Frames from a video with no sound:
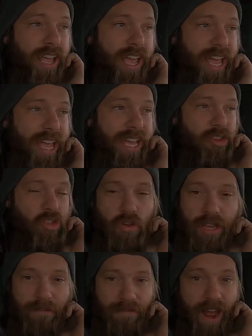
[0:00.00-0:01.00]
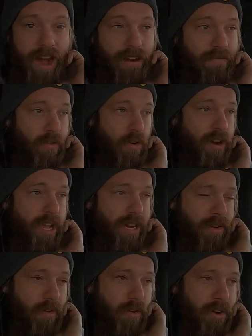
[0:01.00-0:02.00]
and you get fired for
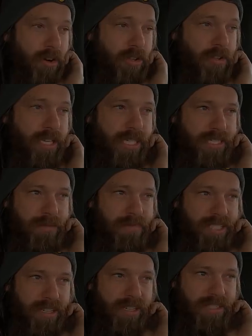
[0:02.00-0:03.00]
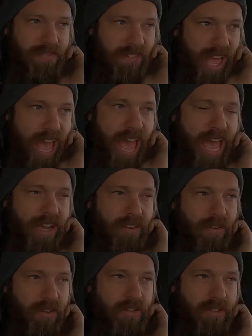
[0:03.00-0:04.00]
it or you get some serious flack
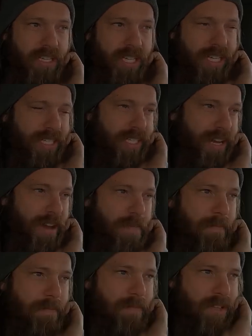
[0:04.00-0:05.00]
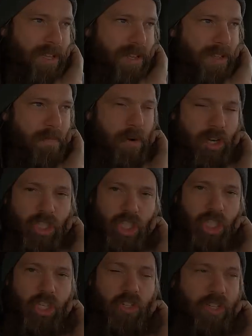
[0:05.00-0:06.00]
or you get um,
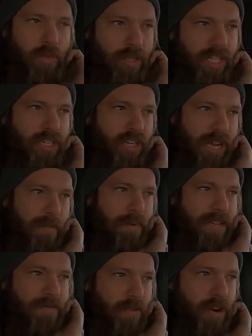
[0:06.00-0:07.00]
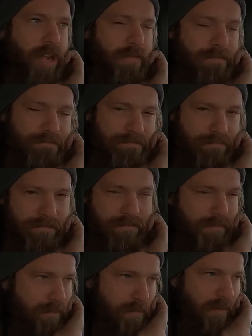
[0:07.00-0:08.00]
persecuted within your company for it
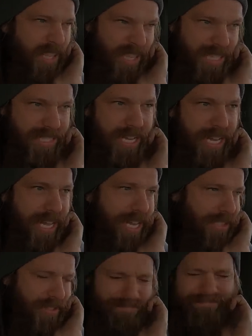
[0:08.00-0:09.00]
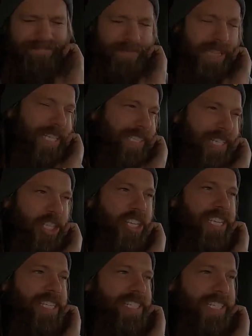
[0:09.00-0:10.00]
in this day and age that's such
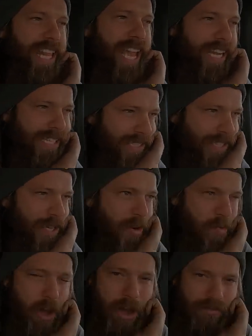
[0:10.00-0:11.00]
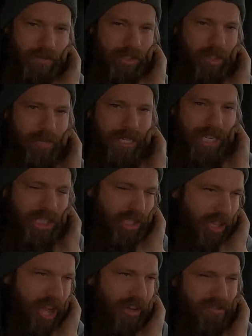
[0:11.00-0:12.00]
an easy like wrongful
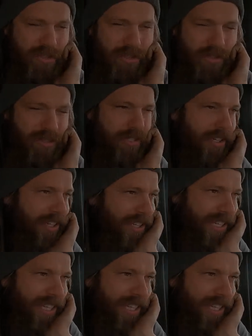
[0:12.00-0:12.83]
termination lawsuit or